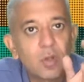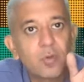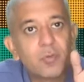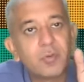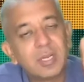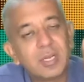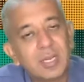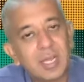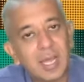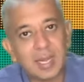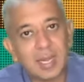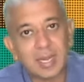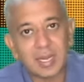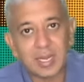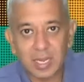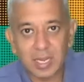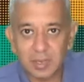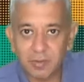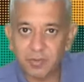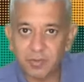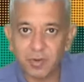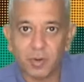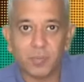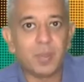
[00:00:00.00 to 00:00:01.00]
directly
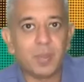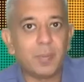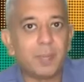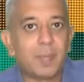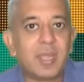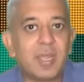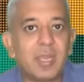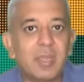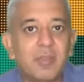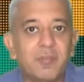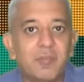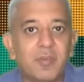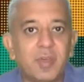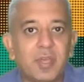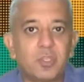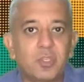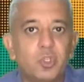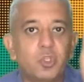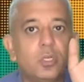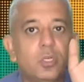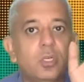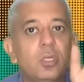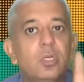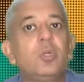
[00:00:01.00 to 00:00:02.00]
from the
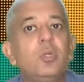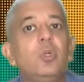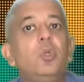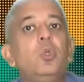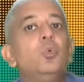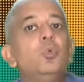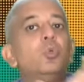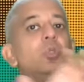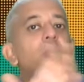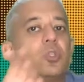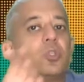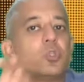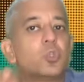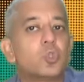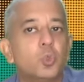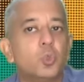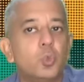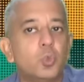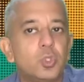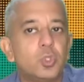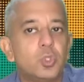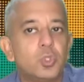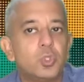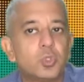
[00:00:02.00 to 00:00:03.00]
manufacturer to the
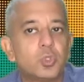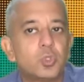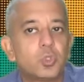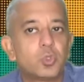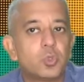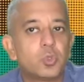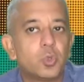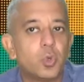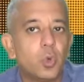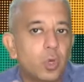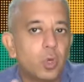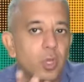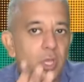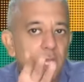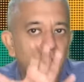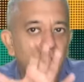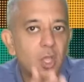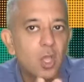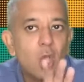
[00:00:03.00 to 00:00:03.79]
stores. Okay.